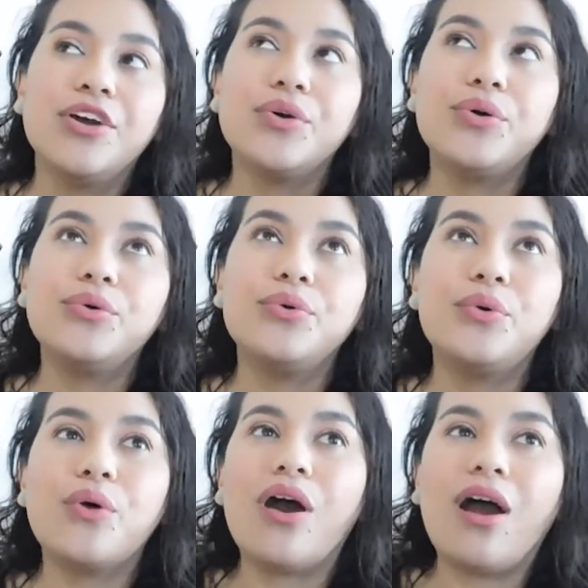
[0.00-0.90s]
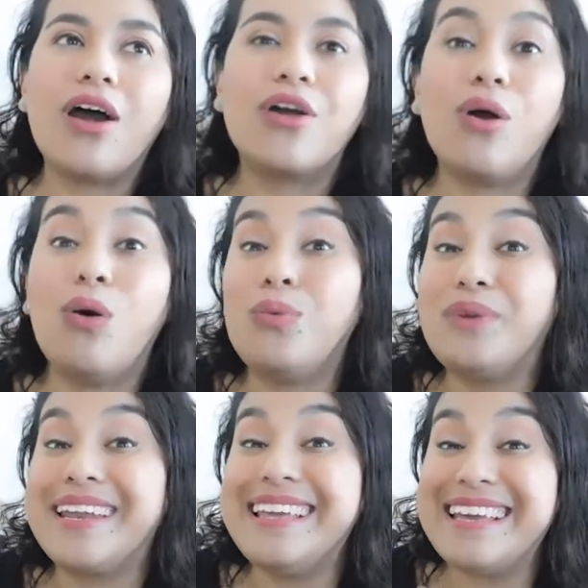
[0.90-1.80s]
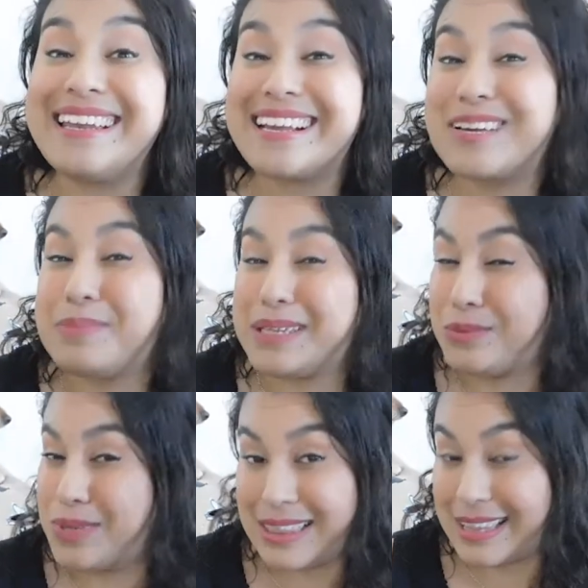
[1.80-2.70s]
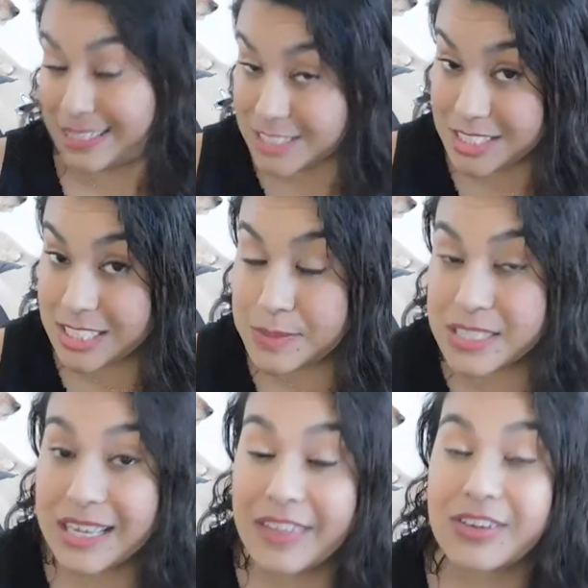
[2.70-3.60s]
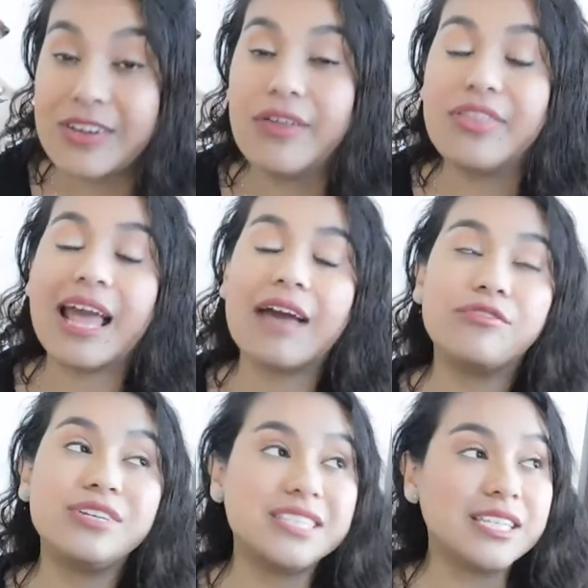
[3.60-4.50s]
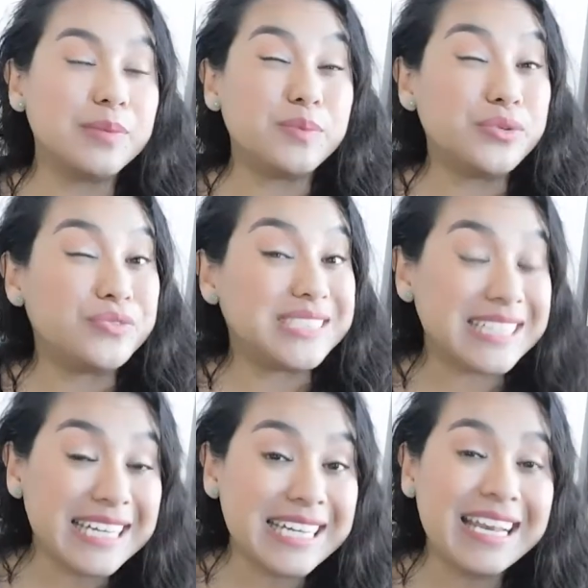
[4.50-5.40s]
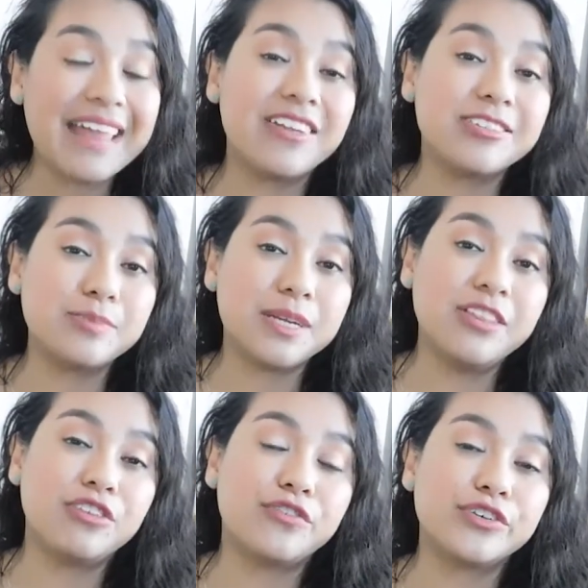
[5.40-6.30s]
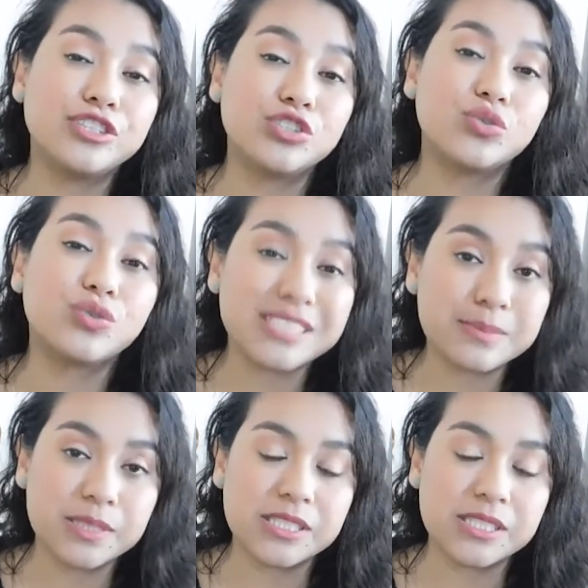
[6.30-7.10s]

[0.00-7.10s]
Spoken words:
who are already in a committed relationship together. They have recently moved in and they're spending their first Christmas